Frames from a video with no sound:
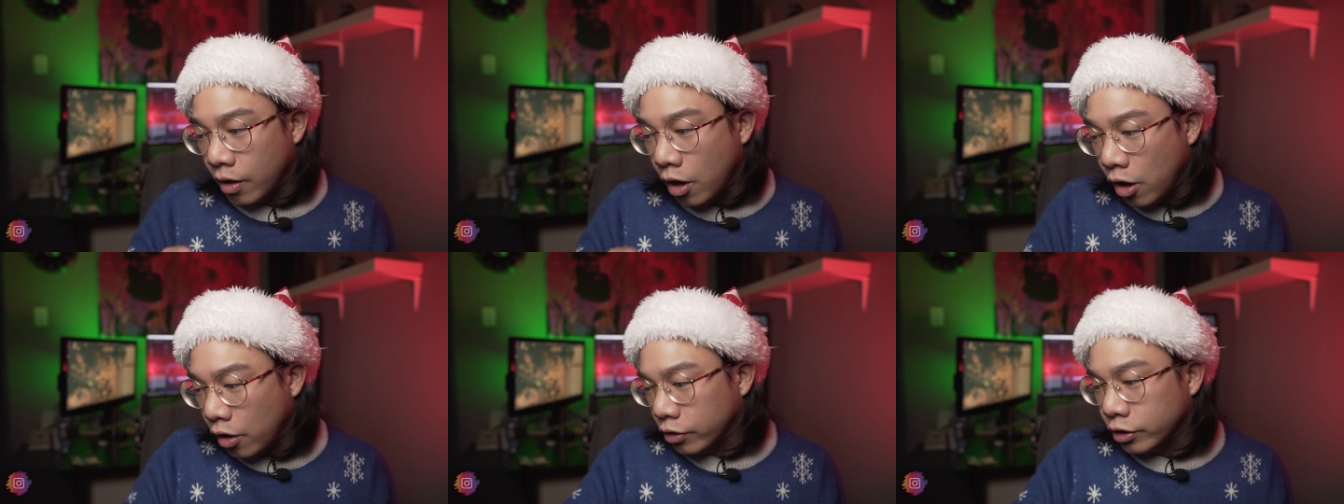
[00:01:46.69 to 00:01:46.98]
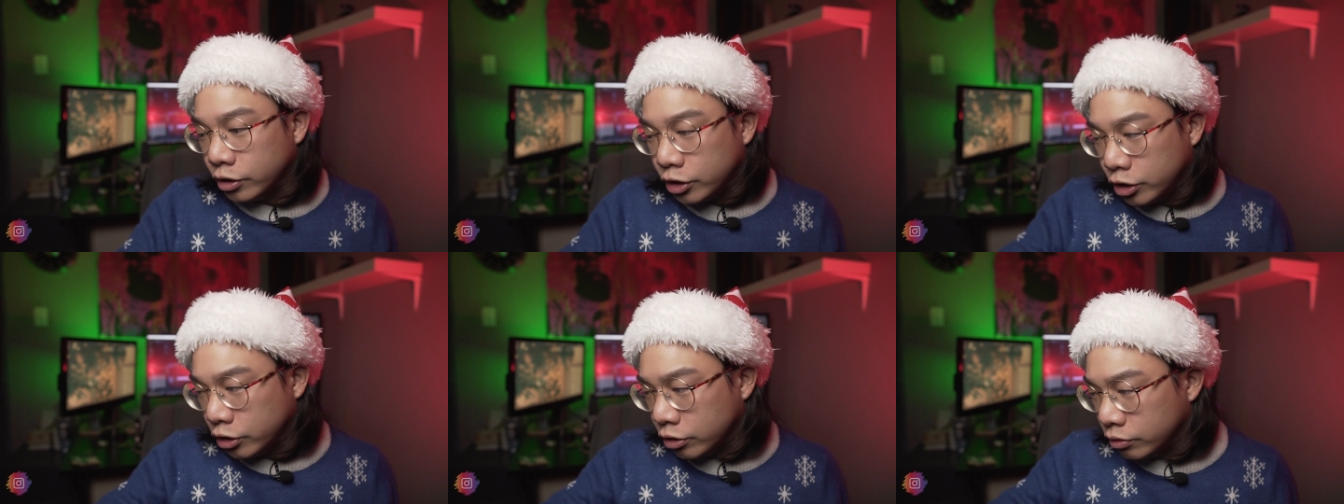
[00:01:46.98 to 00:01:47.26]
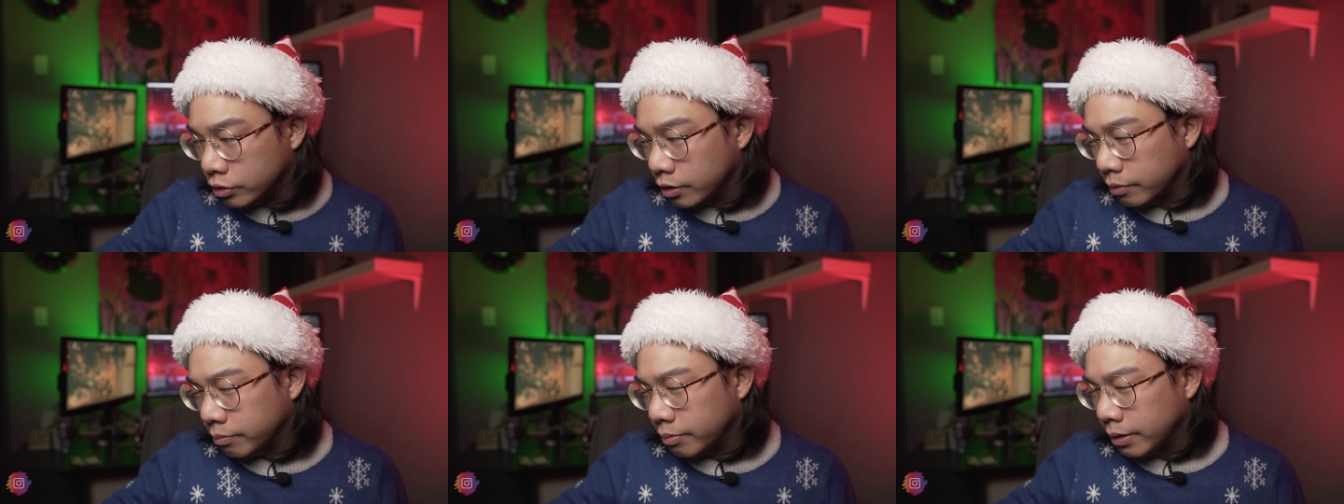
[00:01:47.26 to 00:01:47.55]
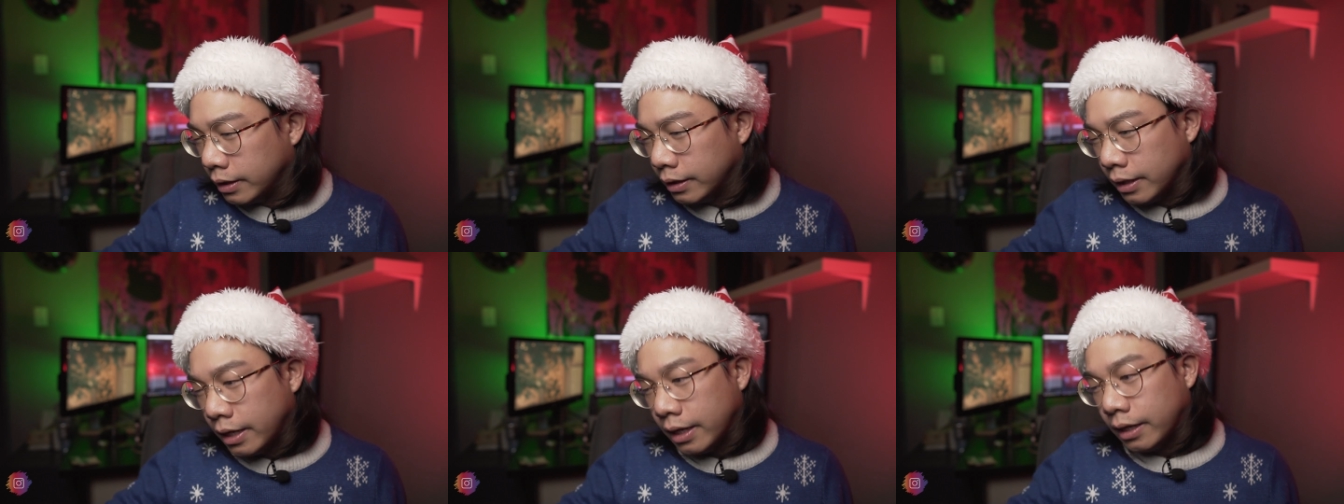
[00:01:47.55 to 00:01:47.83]
all the shoes and
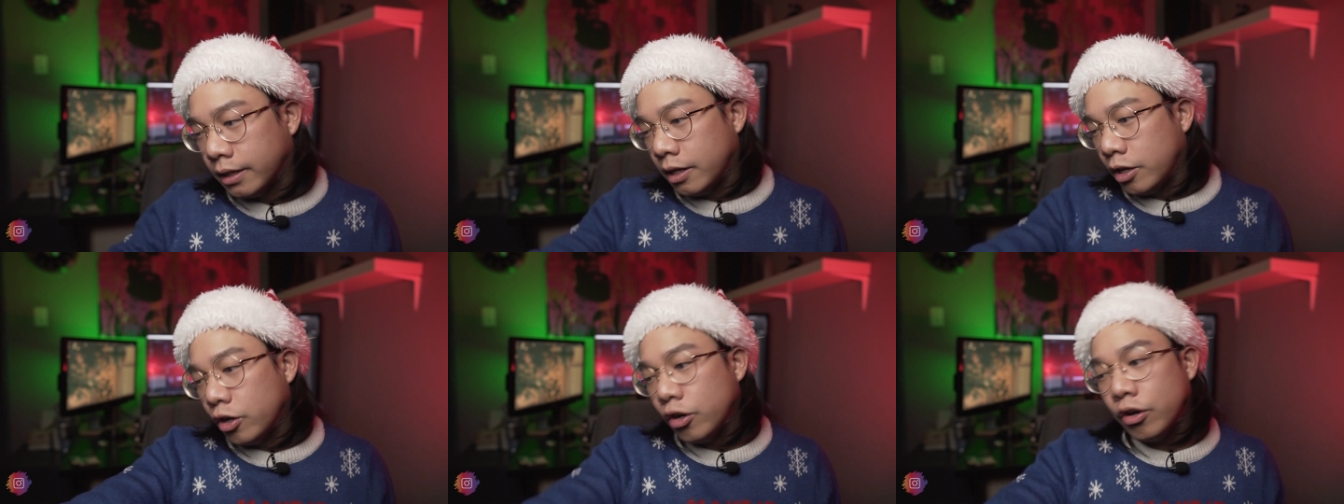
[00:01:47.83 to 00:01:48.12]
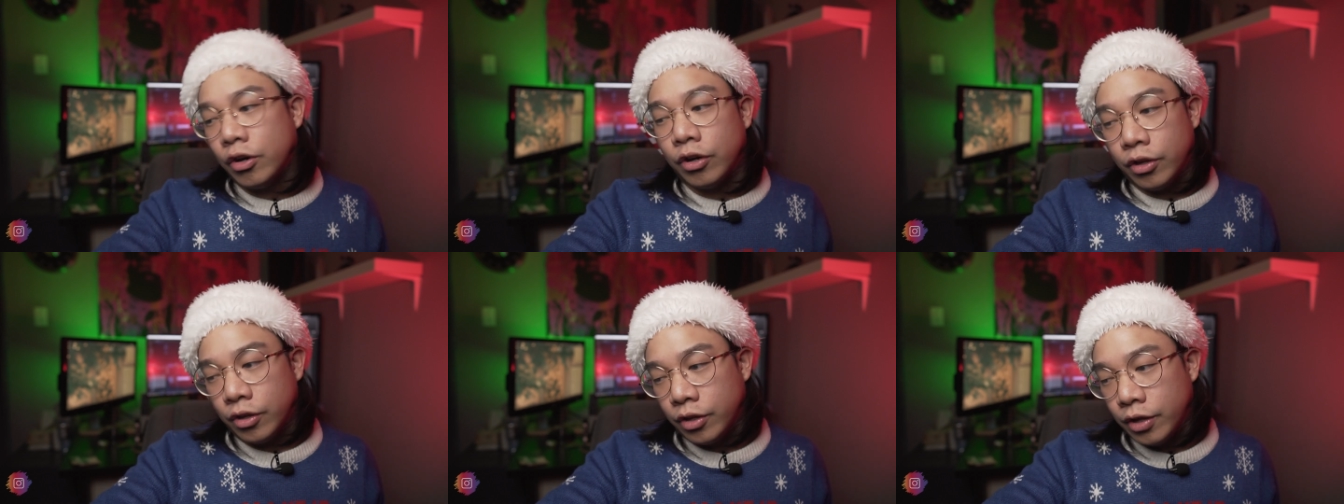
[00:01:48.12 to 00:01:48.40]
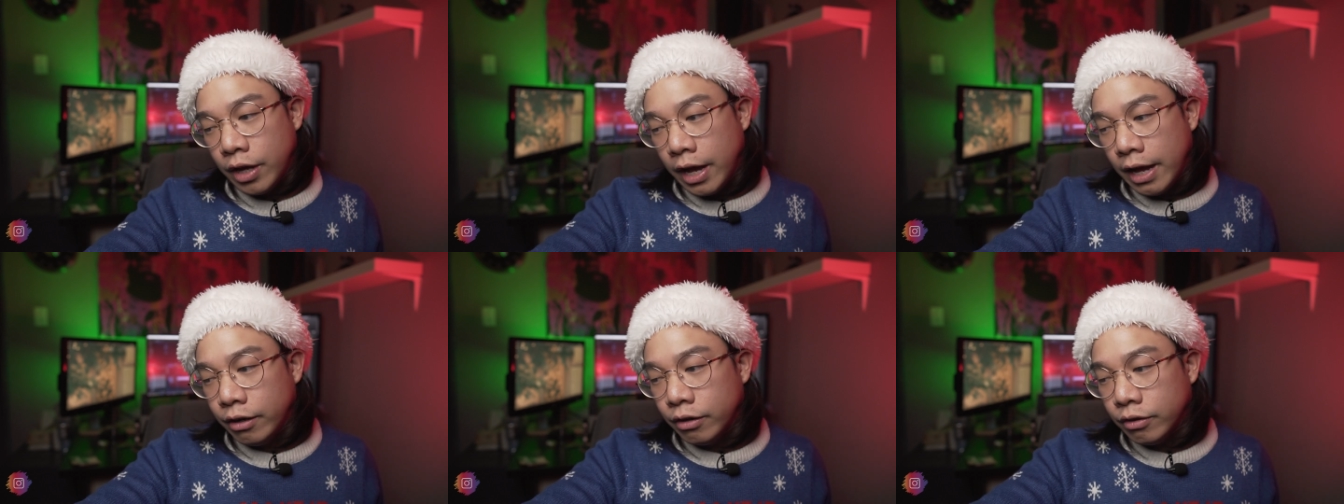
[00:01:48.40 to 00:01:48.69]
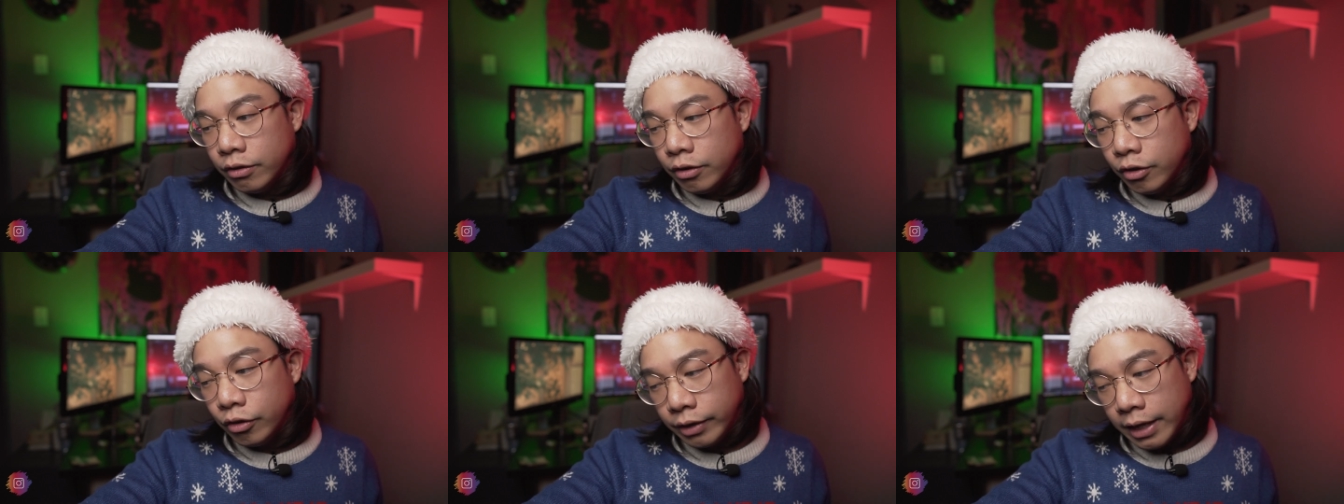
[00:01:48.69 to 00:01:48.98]
being like, oh, I
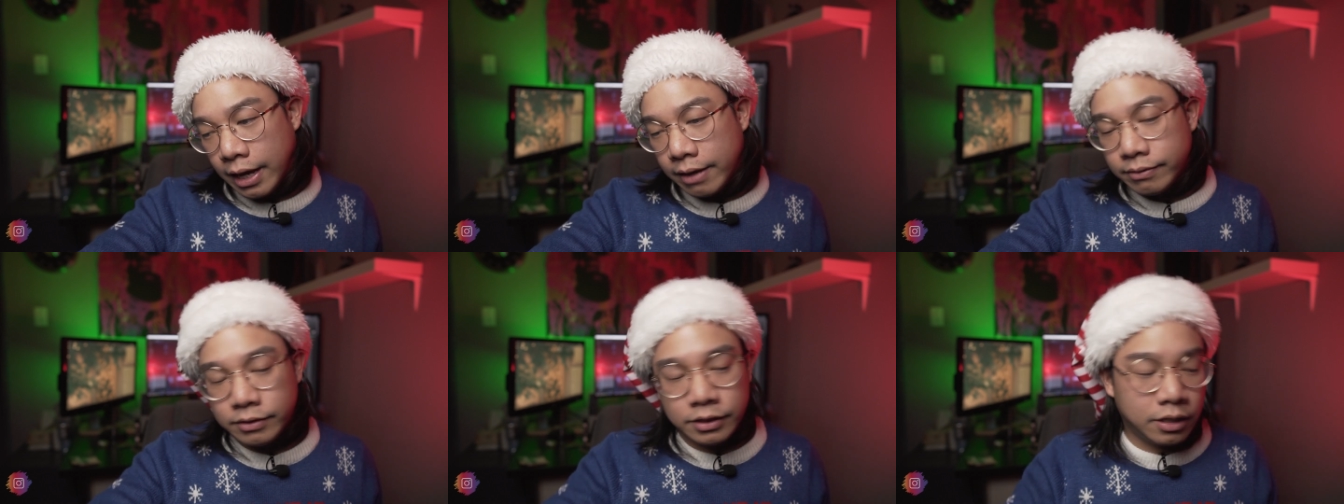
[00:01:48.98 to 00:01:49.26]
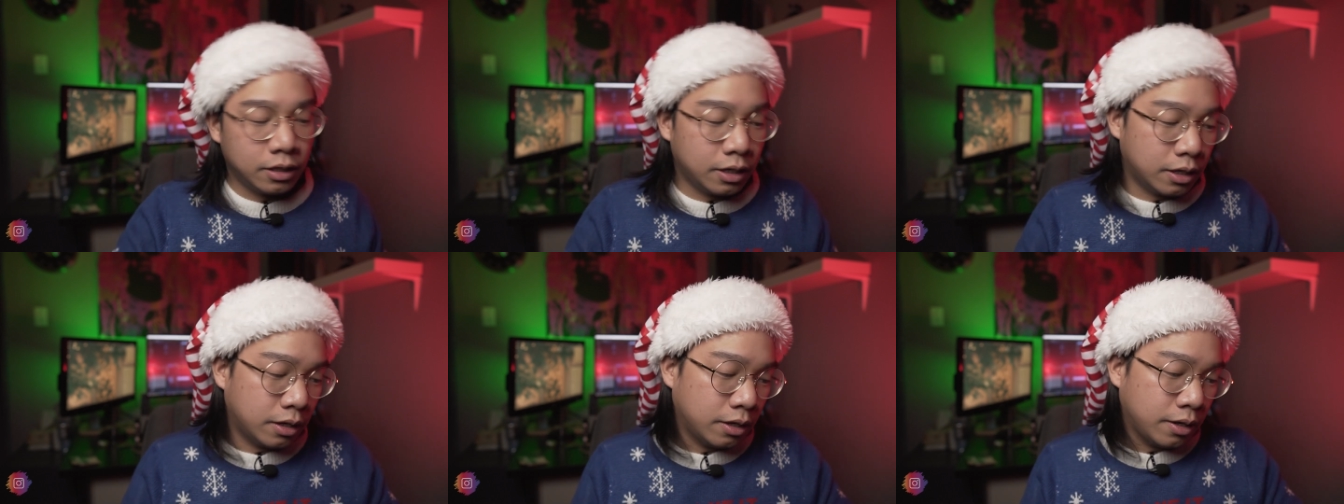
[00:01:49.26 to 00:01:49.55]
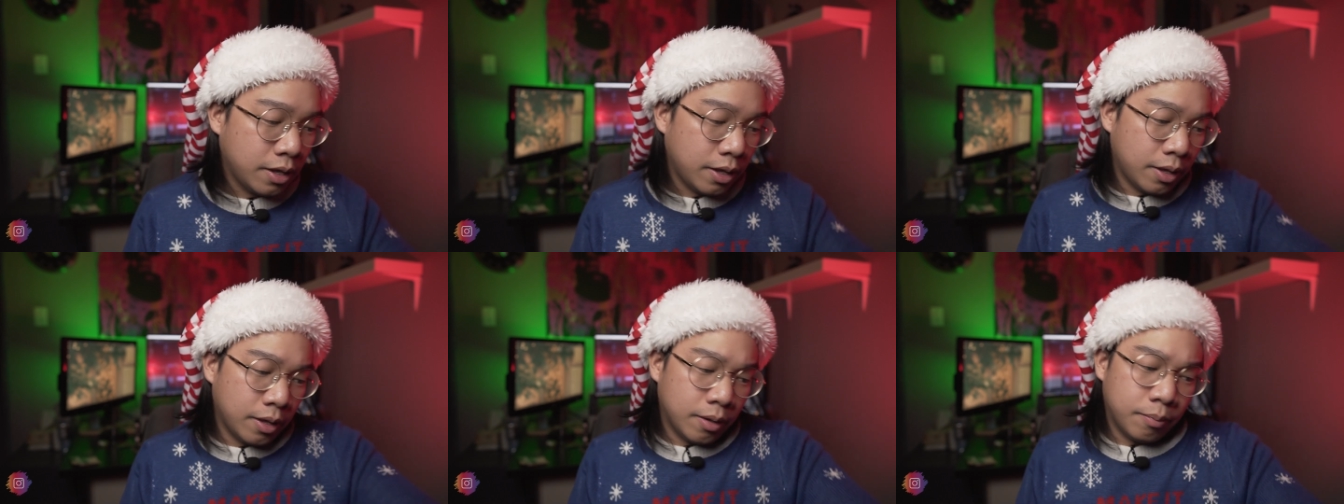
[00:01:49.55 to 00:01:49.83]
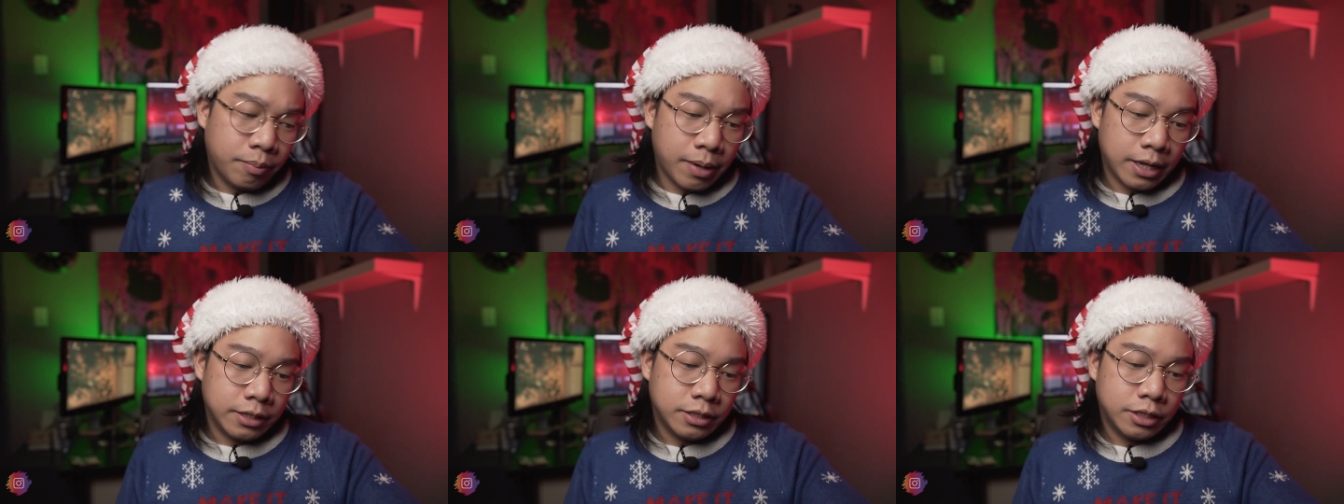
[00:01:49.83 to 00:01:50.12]
know, oh, Gab's there,
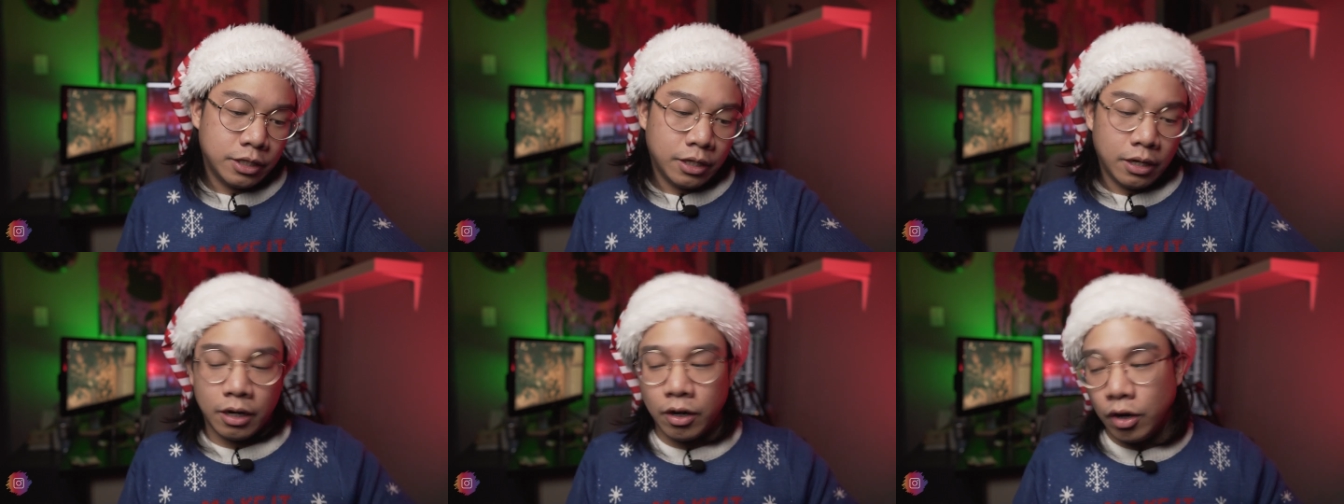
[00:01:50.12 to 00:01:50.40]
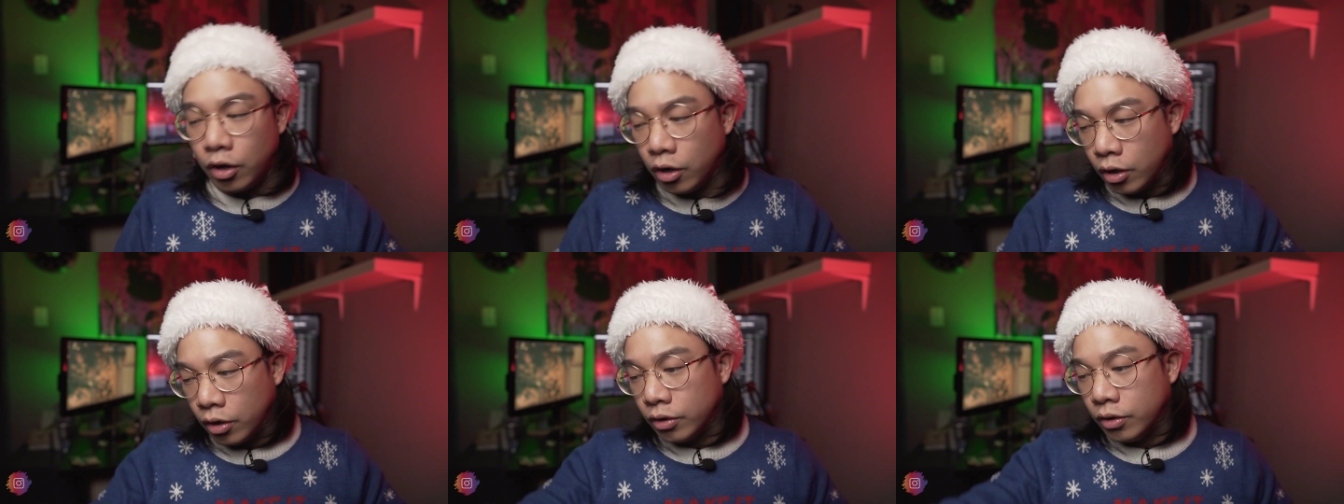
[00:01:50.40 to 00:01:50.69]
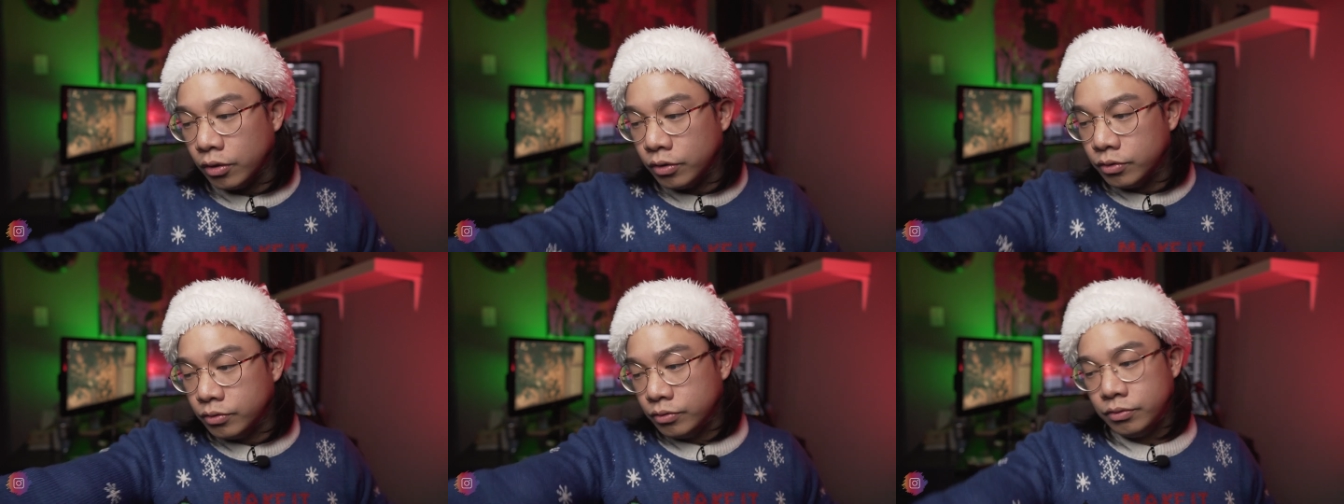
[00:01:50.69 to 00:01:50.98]
Pat's there, oh,